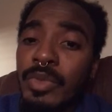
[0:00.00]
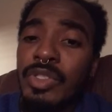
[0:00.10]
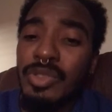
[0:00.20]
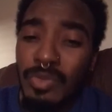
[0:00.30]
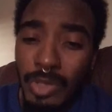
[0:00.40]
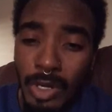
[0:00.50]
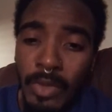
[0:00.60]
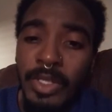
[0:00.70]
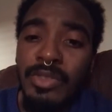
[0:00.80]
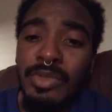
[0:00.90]
and once you
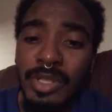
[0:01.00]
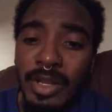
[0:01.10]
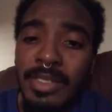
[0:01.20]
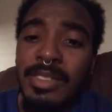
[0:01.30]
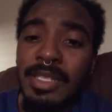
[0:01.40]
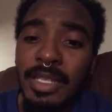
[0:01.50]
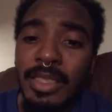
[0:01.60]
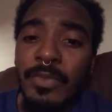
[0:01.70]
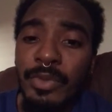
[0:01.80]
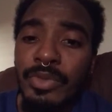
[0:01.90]
know that you start
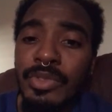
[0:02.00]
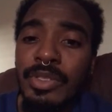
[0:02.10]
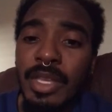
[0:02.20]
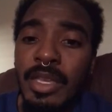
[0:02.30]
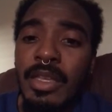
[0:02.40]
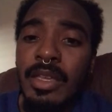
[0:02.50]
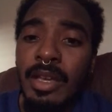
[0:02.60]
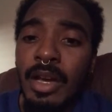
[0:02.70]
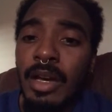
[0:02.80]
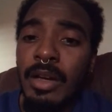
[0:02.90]
seeing the fruits
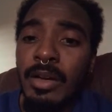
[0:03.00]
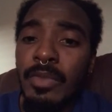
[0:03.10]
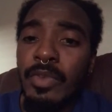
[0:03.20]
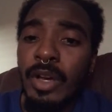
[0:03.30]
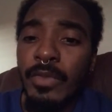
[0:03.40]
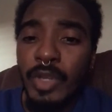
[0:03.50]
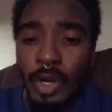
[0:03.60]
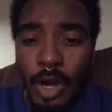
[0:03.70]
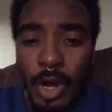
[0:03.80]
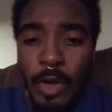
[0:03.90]
of
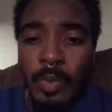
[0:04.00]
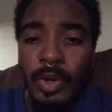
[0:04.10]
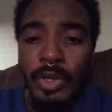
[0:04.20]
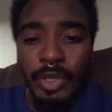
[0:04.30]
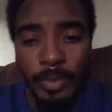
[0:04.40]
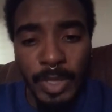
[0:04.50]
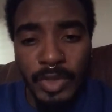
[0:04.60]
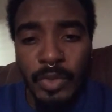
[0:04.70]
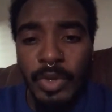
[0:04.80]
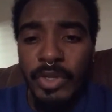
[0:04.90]
your hard work, your
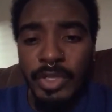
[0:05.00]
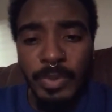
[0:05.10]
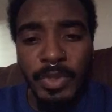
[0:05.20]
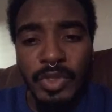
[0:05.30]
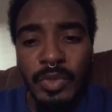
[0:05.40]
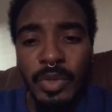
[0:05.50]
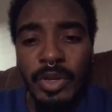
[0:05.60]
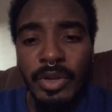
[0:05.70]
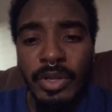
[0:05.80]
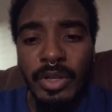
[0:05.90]
mental work, your spiritual
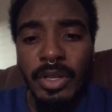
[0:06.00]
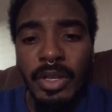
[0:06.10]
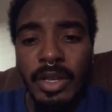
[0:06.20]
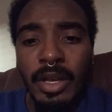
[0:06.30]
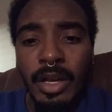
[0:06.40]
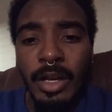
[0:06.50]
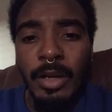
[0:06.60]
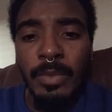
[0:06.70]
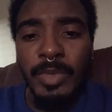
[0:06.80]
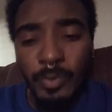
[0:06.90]
work,
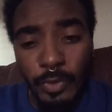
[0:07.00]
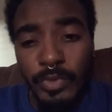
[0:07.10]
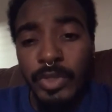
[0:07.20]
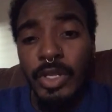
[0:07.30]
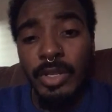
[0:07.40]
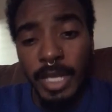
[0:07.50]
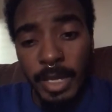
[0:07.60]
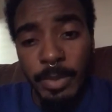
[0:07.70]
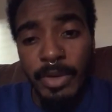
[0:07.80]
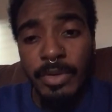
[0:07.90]
the fruits of your
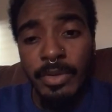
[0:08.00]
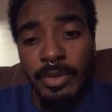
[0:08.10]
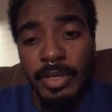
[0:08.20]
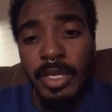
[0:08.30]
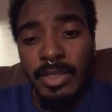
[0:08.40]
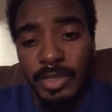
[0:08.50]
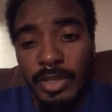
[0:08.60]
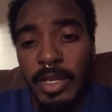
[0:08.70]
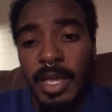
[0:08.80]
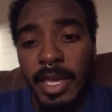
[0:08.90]
labor into
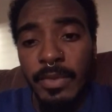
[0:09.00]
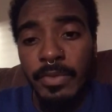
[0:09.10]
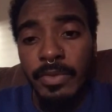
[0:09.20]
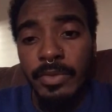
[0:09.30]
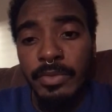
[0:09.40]
your life,